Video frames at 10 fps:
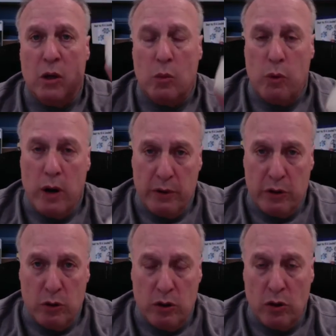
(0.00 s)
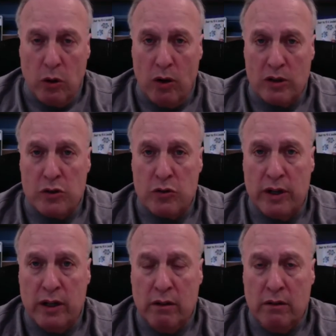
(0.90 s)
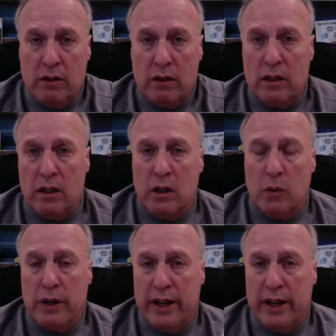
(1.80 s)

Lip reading: where we do the toss drill, we'd